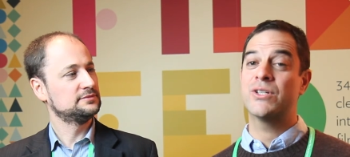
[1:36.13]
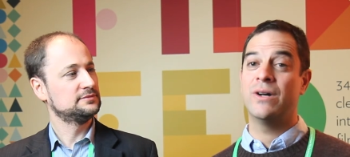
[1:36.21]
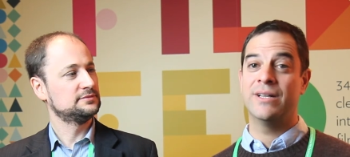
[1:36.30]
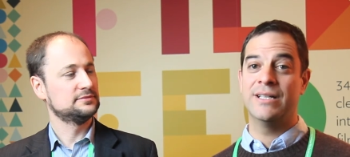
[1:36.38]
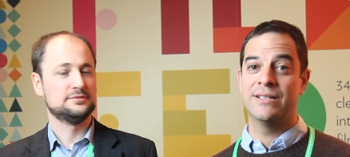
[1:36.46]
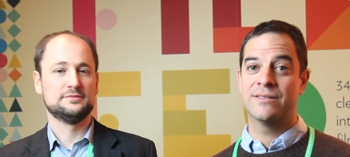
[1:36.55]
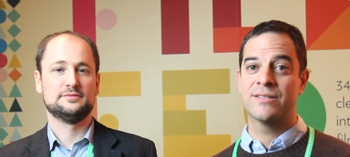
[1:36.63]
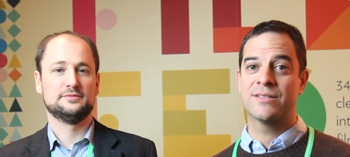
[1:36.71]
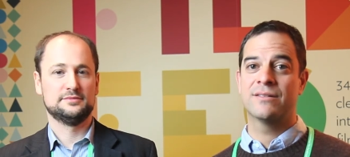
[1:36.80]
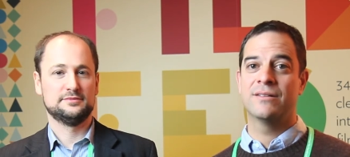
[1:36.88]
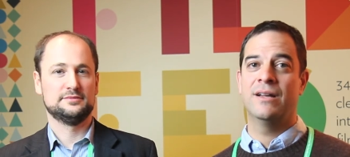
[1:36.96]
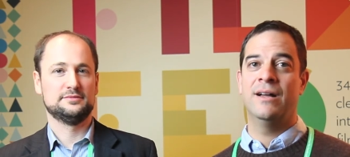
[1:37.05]

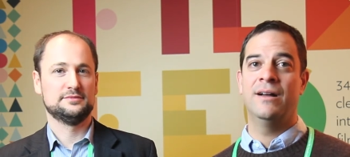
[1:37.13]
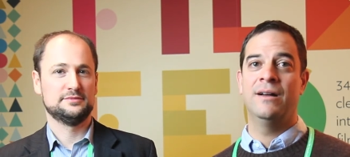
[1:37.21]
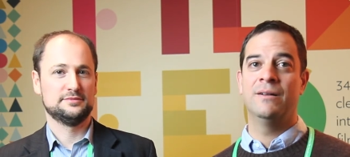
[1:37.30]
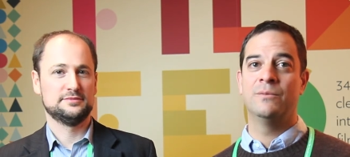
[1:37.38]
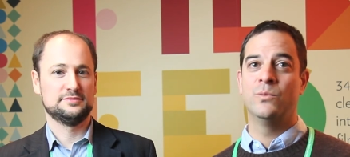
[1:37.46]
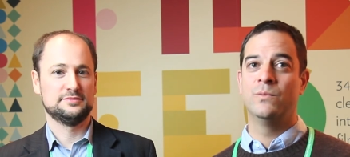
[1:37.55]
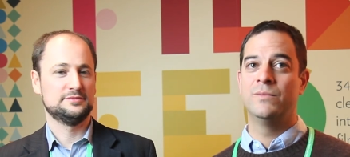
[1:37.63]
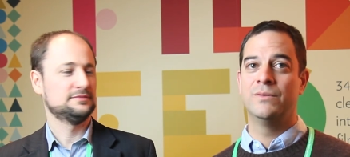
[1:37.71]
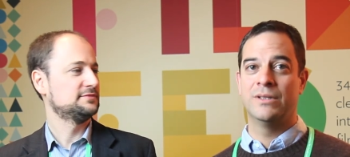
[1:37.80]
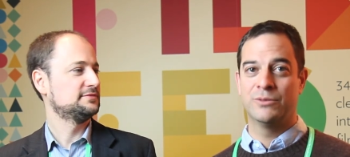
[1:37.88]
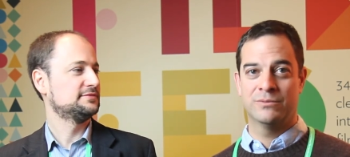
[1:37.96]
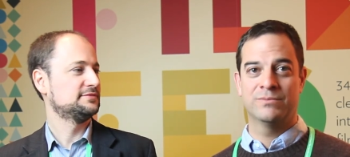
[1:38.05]
Speaker 1: audience um,
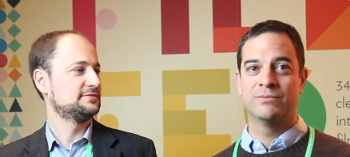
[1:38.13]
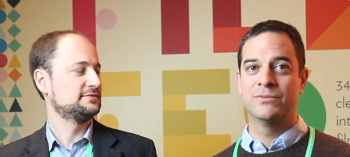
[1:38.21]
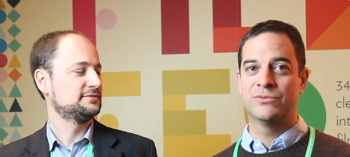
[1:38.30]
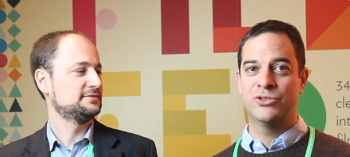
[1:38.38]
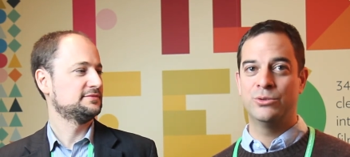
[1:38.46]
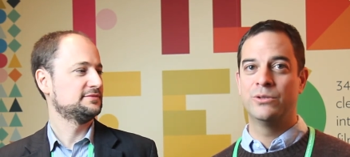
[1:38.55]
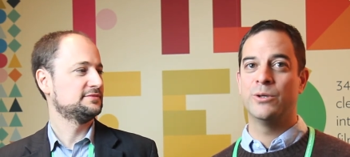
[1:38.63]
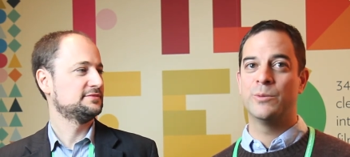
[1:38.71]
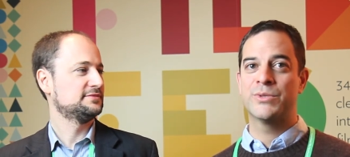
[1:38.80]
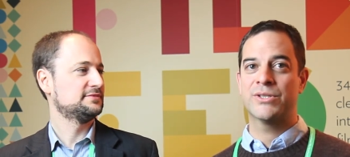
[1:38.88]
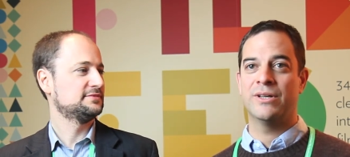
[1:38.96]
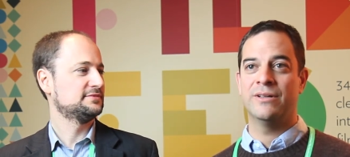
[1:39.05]
two
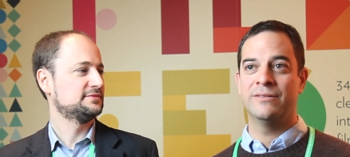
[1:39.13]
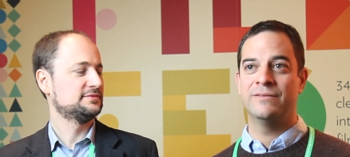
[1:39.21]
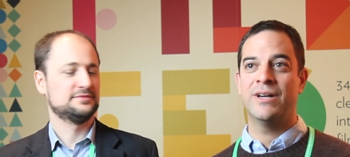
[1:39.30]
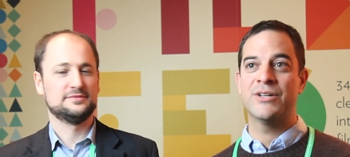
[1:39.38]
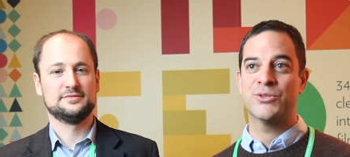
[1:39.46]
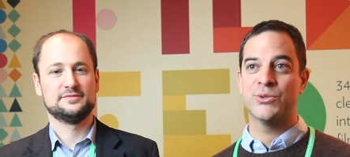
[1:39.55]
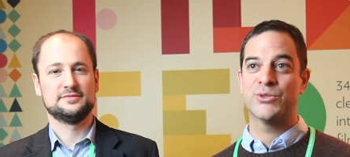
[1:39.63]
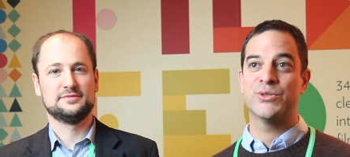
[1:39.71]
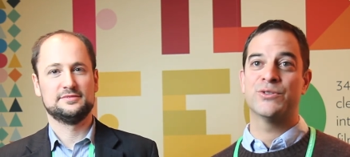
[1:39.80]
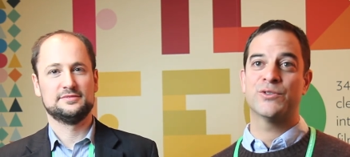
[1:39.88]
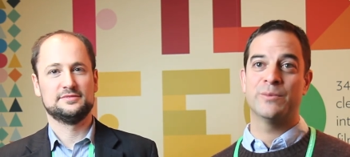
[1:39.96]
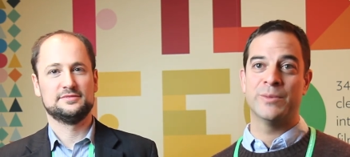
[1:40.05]
groups of high school
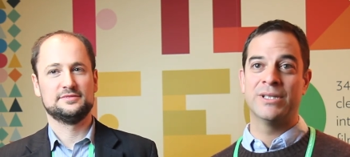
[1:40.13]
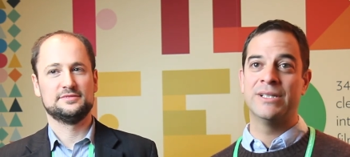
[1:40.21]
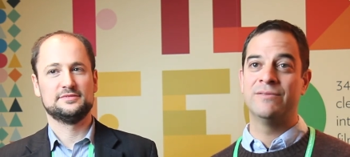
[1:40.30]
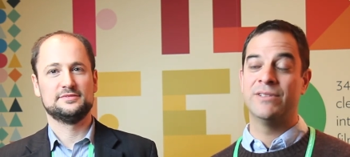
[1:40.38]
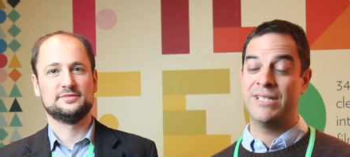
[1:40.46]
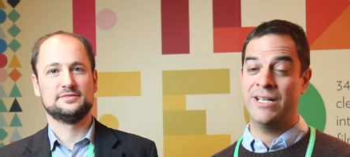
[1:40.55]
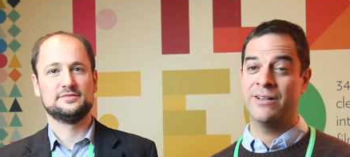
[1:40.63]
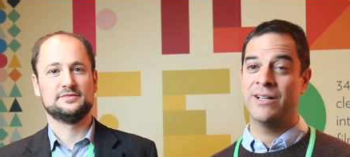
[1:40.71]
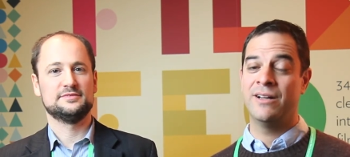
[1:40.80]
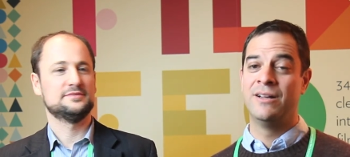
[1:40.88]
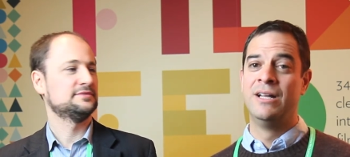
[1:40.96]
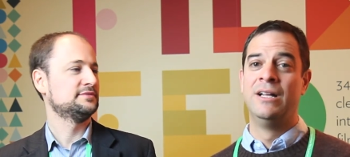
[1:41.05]
students from the Cleveland
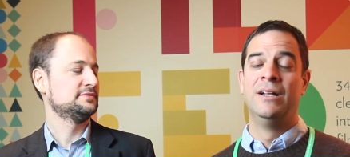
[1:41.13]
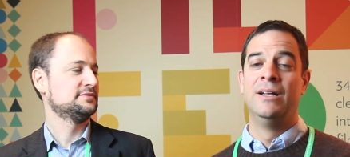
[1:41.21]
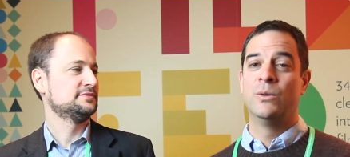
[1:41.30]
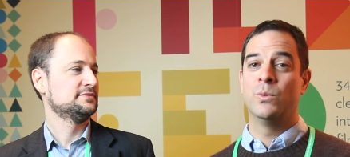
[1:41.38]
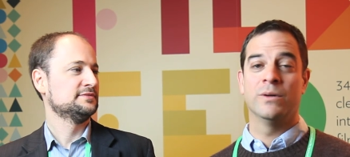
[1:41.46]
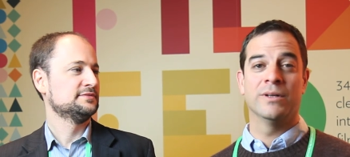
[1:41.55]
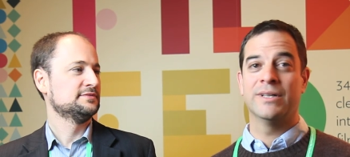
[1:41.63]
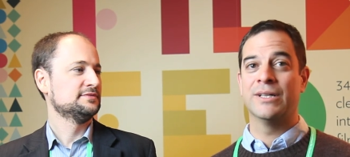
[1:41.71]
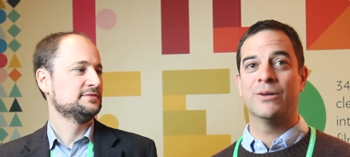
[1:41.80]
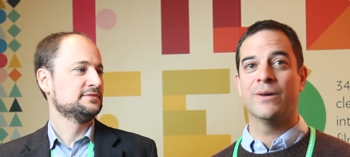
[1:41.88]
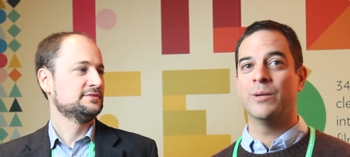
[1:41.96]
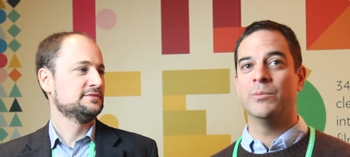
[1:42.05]
area were
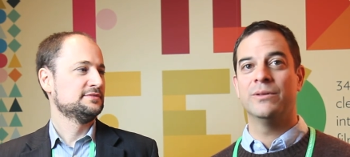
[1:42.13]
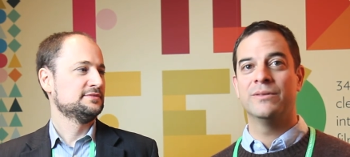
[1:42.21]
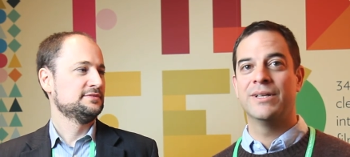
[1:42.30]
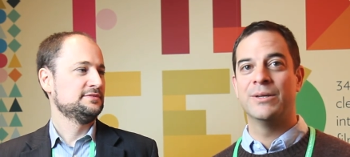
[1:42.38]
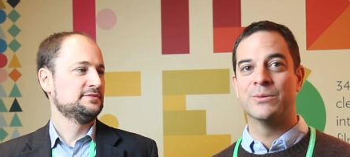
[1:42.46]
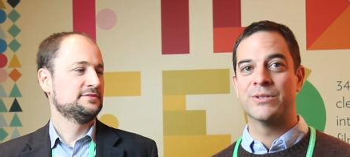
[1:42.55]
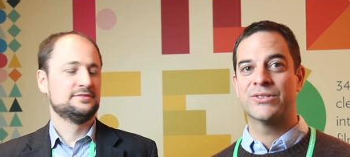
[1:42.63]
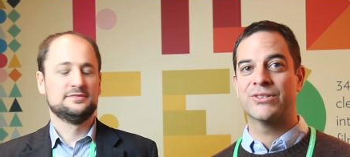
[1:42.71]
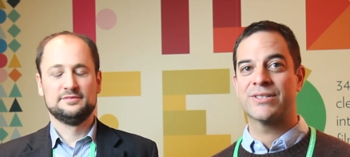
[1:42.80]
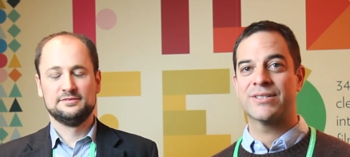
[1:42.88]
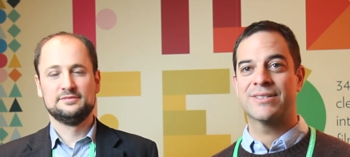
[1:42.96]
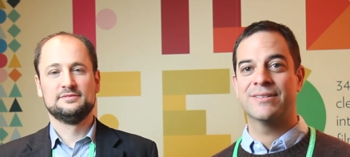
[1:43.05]
incredible. It was
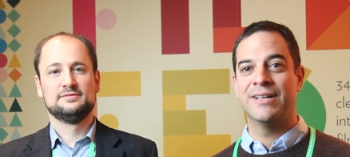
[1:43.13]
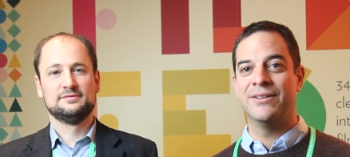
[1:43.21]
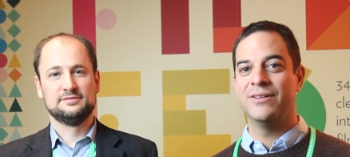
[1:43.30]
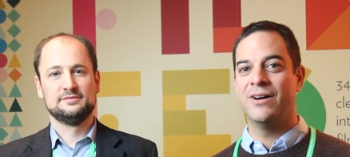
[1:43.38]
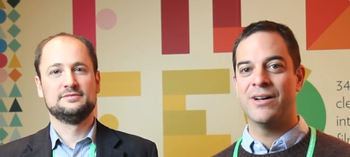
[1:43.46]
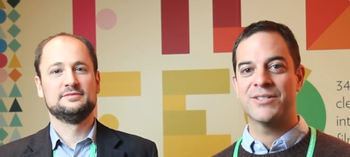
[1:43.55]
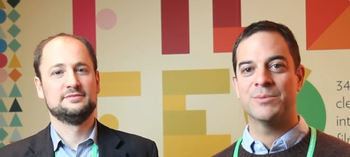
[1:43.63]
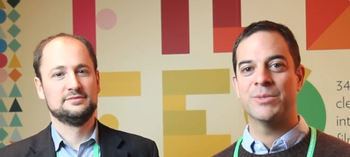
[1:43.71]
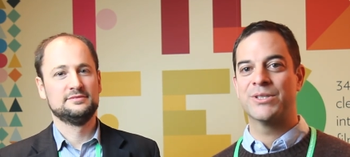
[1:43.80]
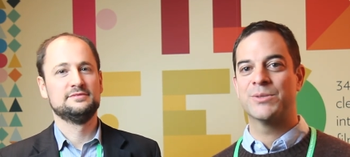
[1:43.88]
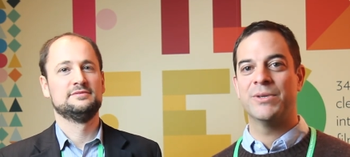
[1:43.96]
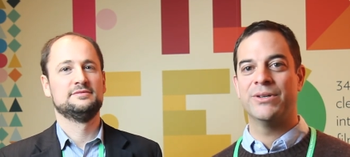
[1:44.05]
just an awesome
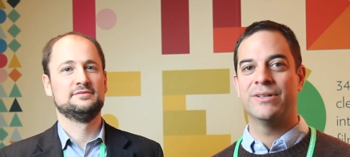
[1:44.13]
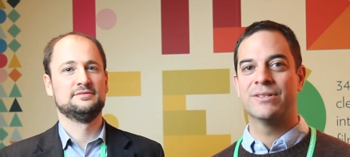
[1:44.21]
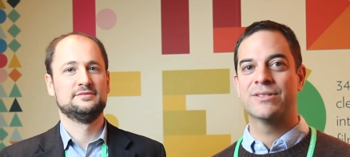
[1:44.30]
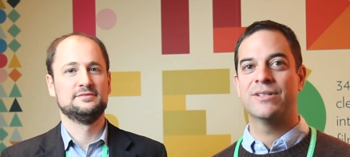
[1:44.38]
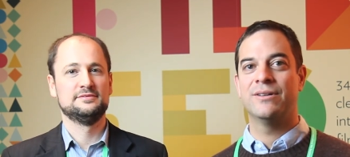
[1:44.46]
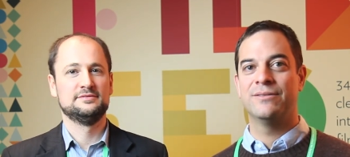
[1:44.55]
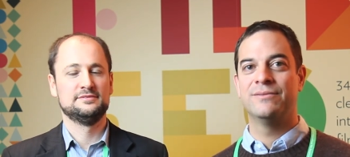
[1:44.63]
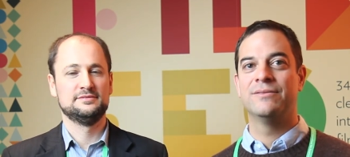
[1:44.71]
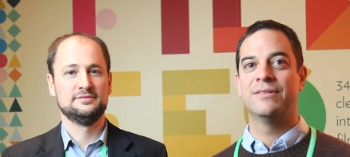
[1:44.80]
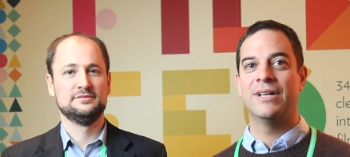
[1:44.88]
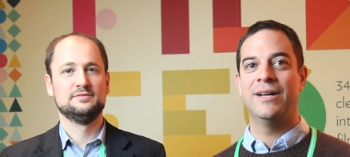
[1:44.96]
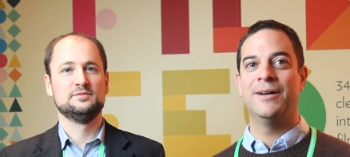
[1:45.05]
experience. So,
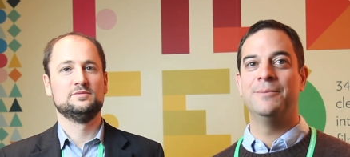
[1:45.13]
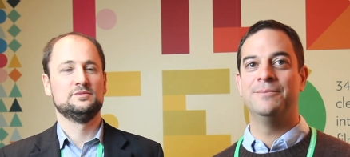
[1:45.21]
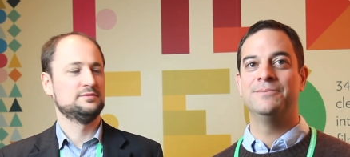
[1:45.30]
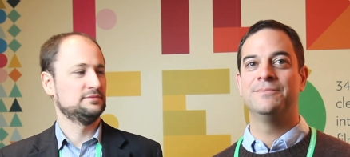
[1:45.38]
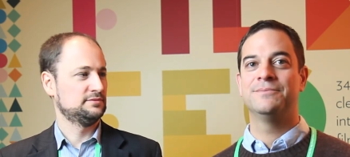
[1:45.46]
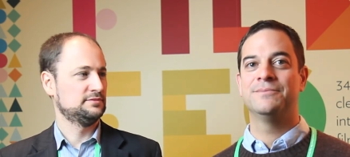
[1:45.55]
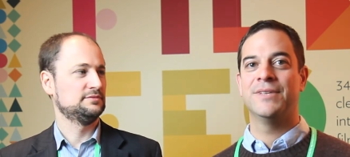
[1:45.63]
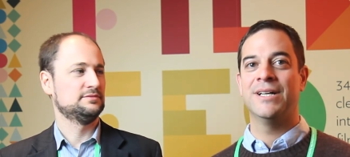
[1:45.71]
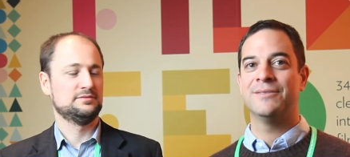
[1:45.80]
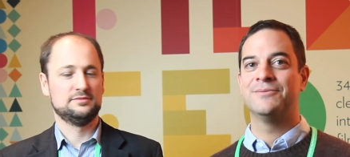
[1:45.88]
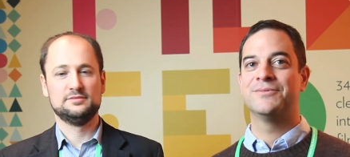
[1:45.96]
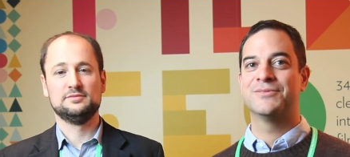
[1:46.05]
um,
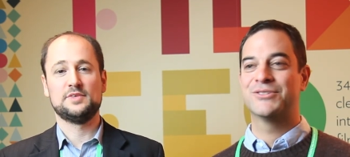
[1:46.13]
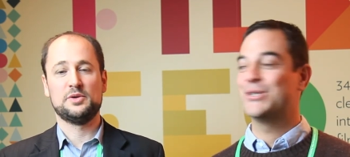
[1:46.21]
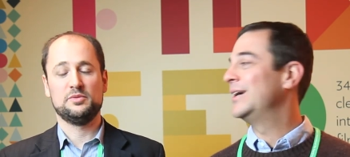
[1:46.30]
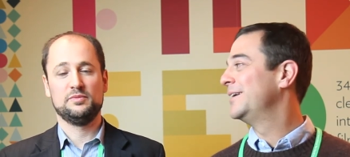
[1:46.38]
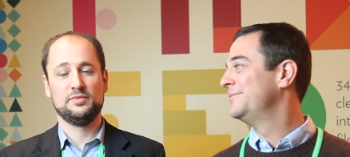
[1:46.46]
yeah, it's great.